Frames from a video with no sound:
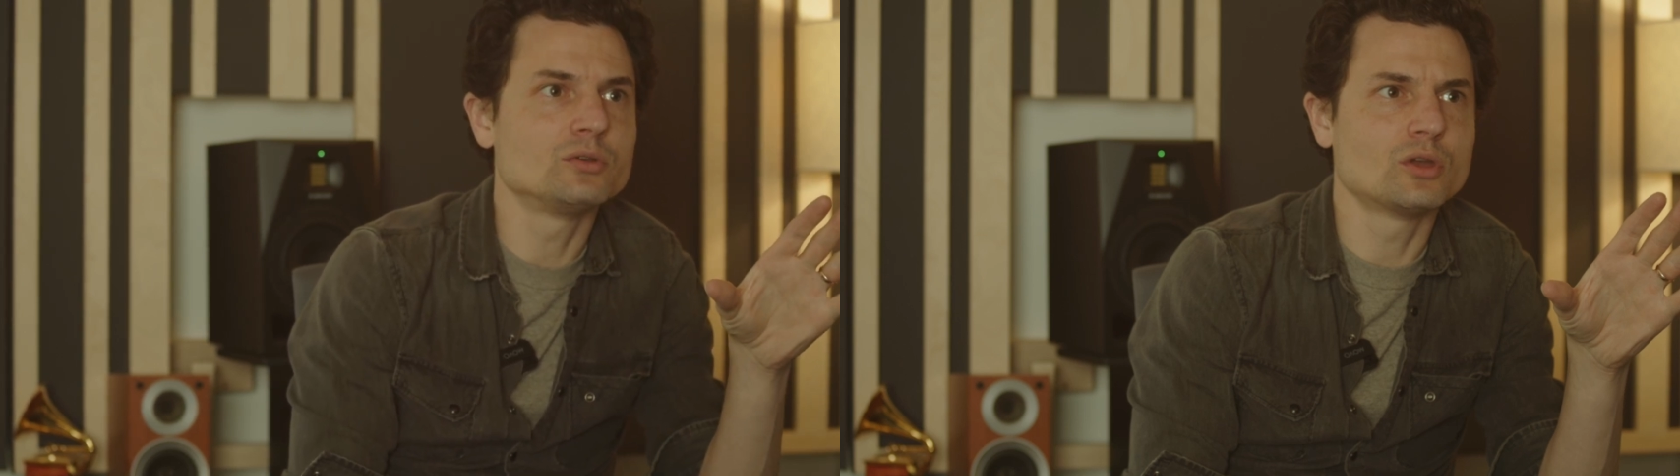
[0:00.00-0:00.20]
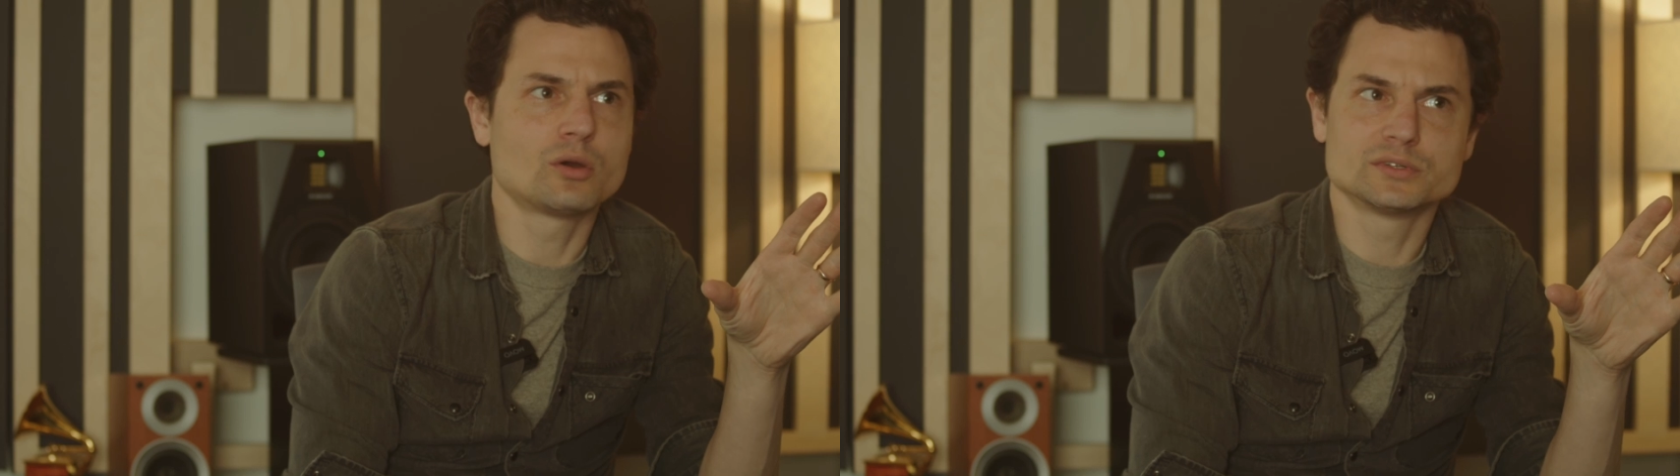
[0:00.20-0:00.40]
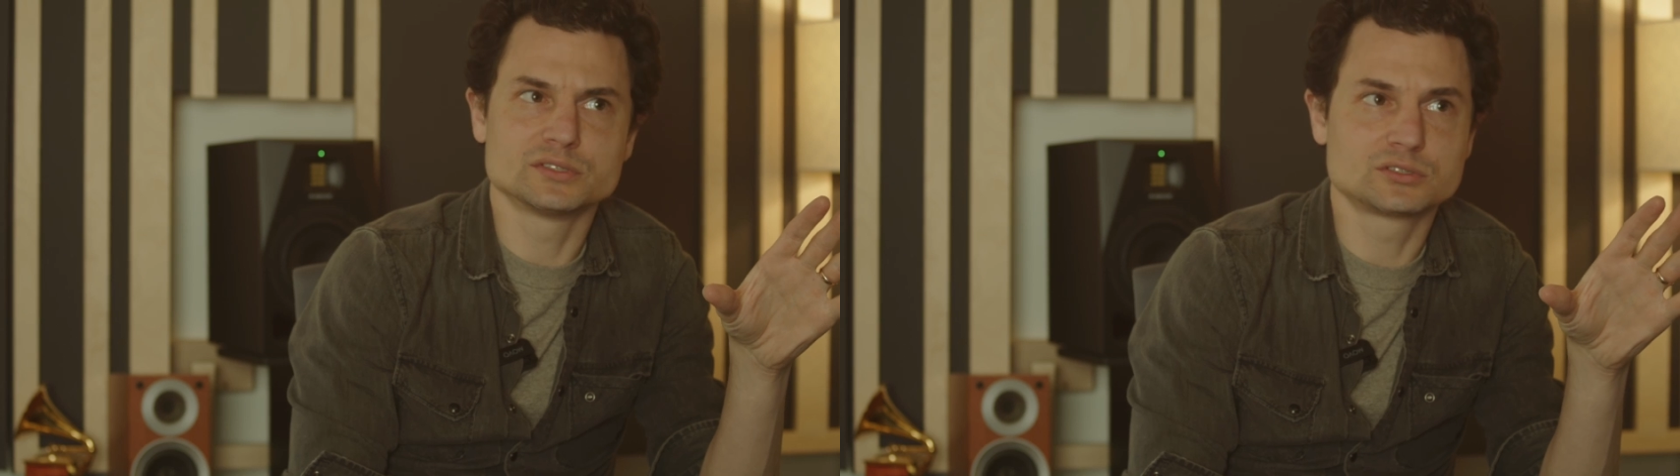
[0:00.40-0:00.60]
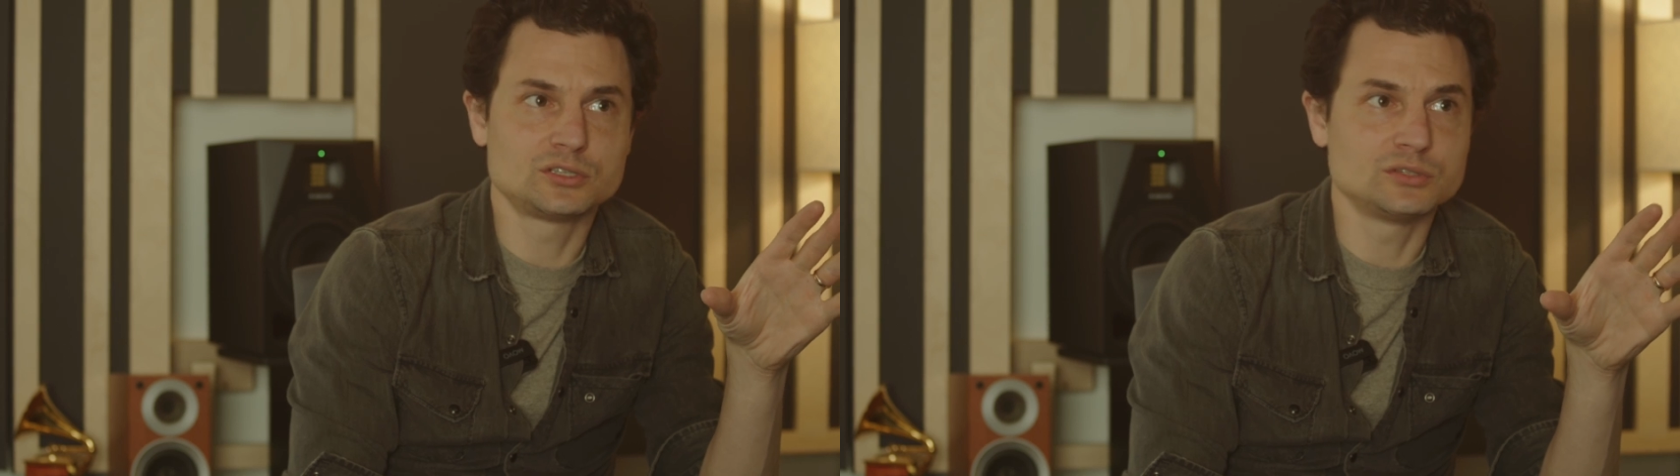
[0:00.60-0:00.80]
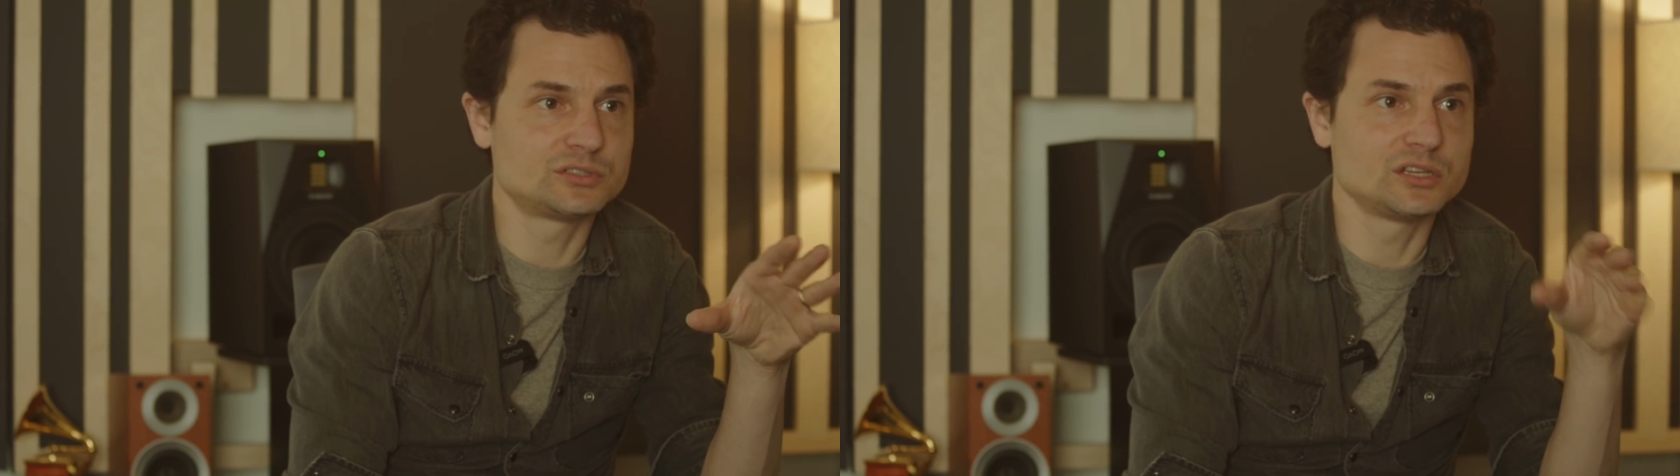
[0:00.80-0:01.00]
no one's
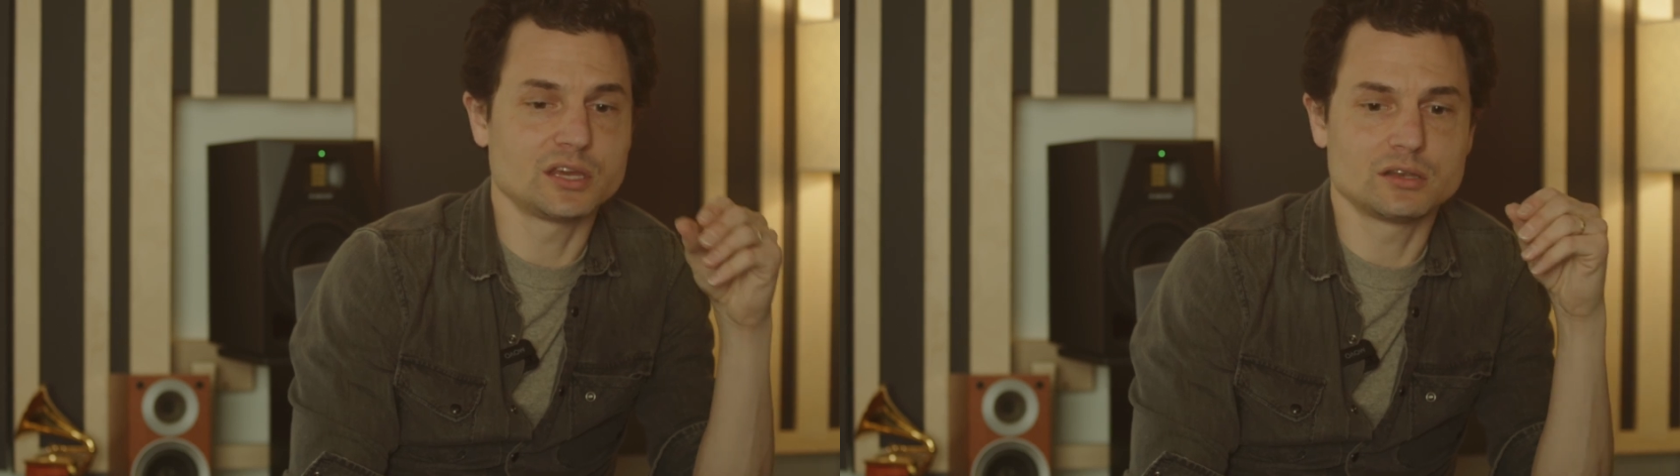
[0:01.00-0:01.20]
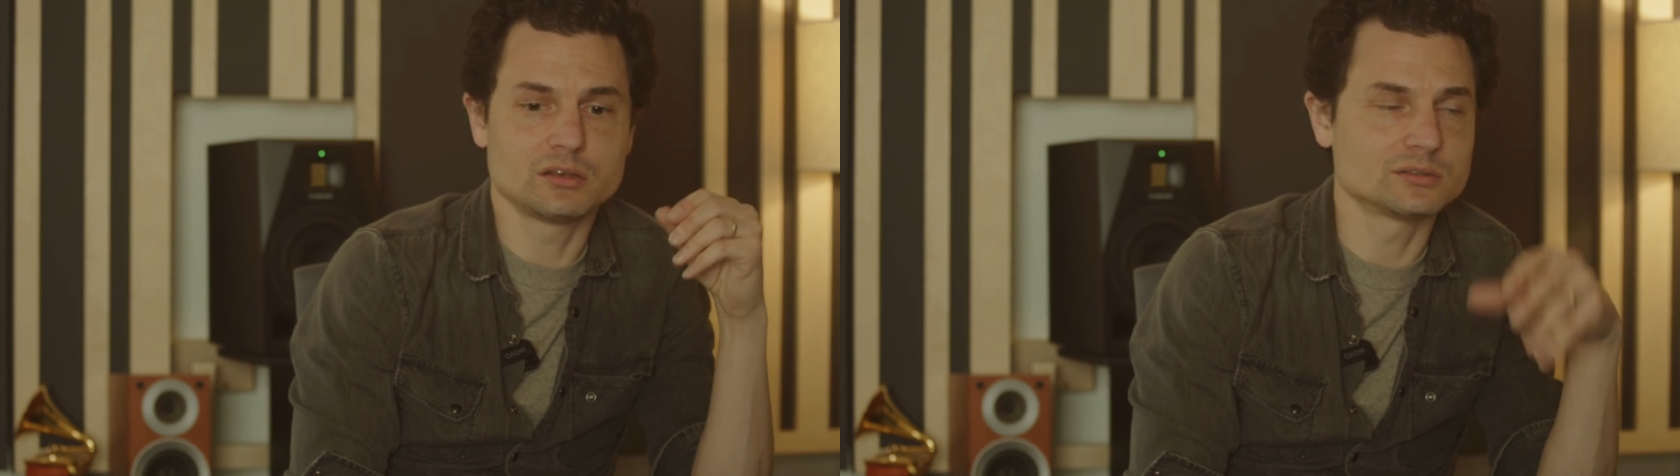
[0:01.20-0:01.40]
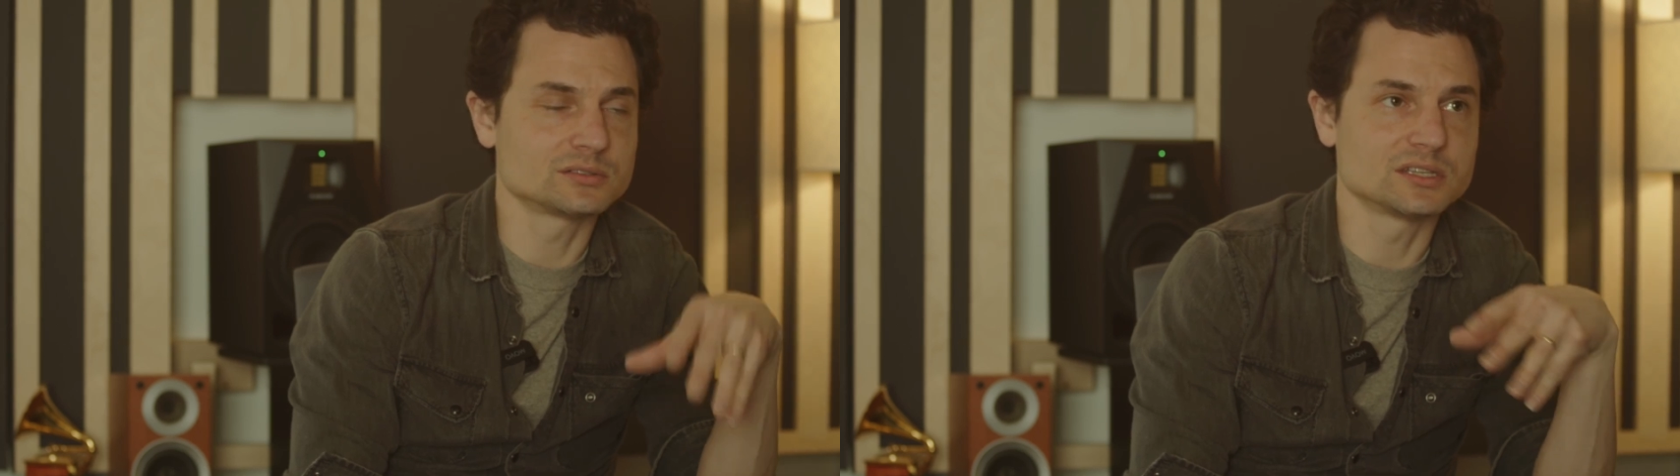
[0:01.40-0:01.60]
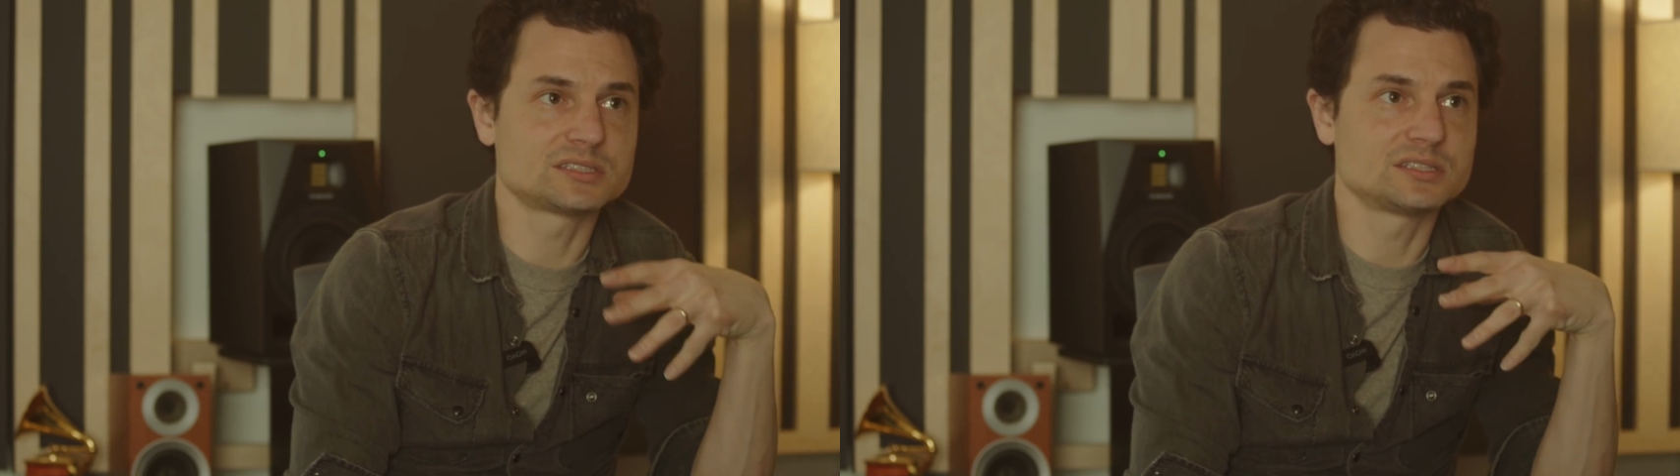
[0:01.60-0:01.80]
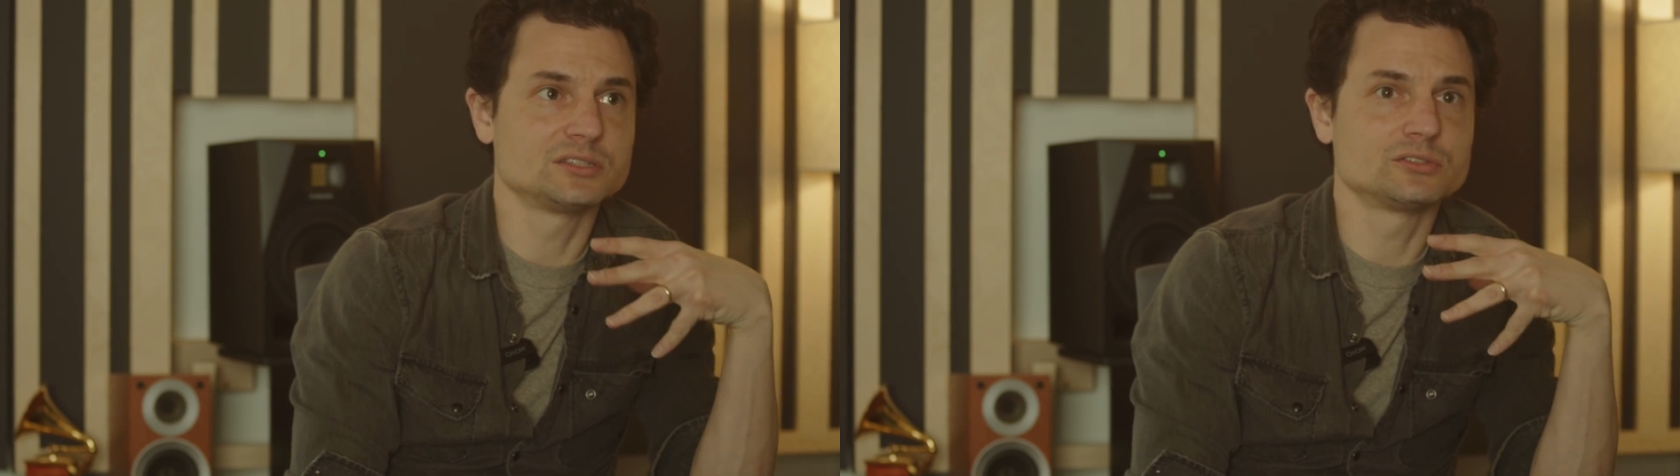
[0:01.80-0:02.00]
QCing it, no one's
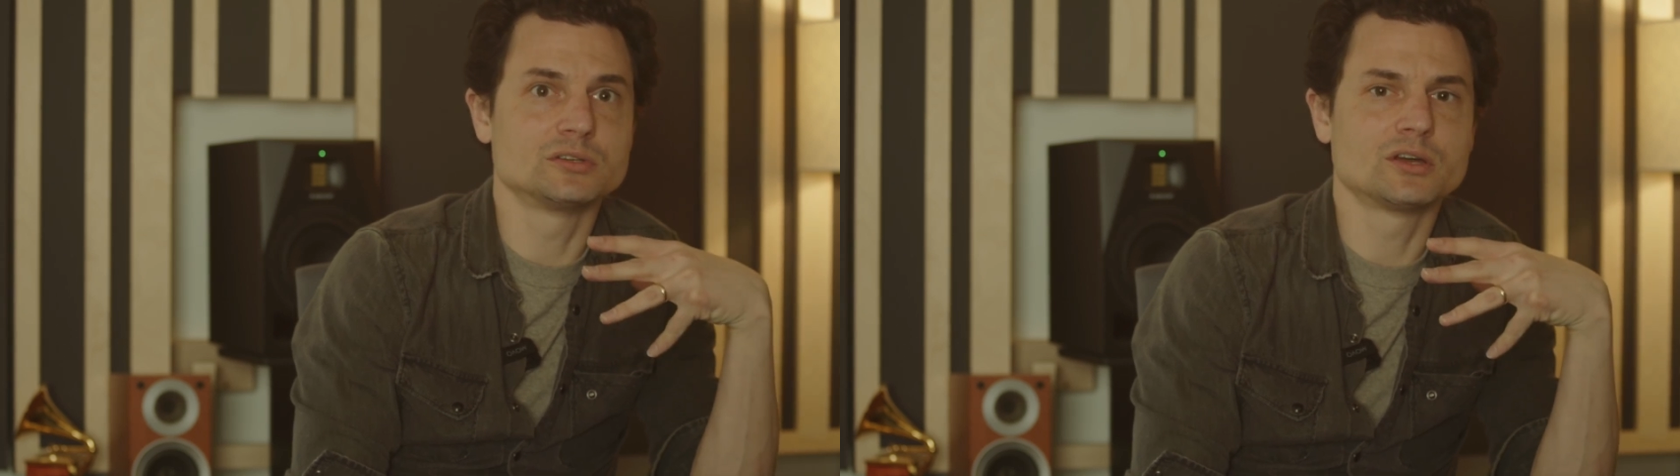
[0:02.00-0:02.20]
listening to it,